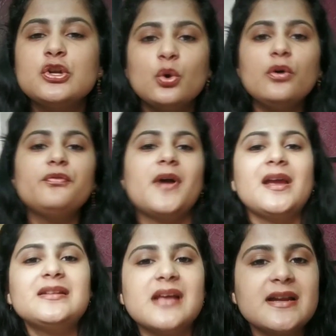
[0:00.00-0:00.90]
two
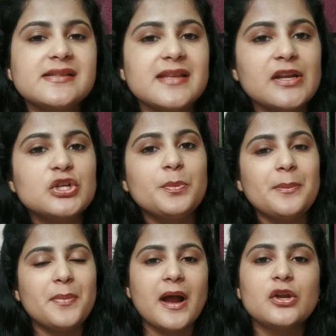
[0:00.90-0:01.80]
facts are said to
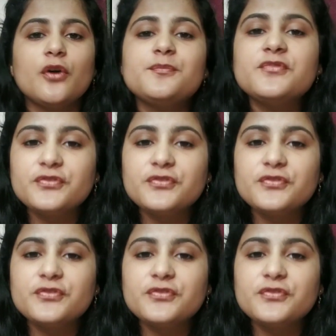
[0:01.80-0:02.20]
be part of